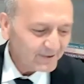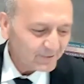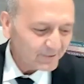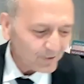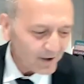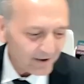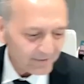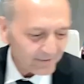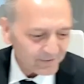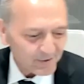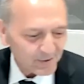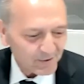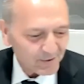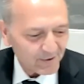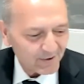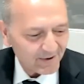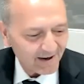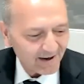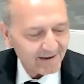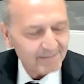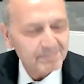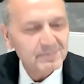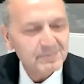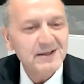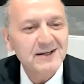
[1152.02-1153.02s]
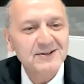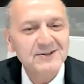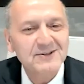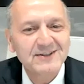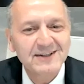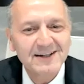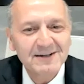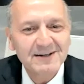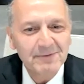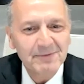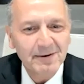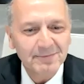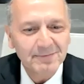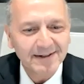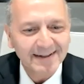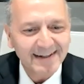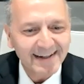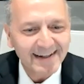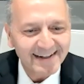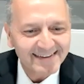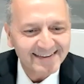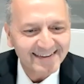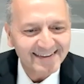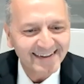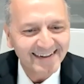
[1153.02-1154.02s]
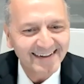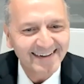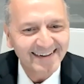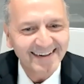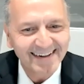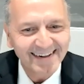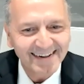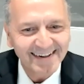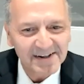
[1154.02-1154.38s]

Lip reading: have your PhD publication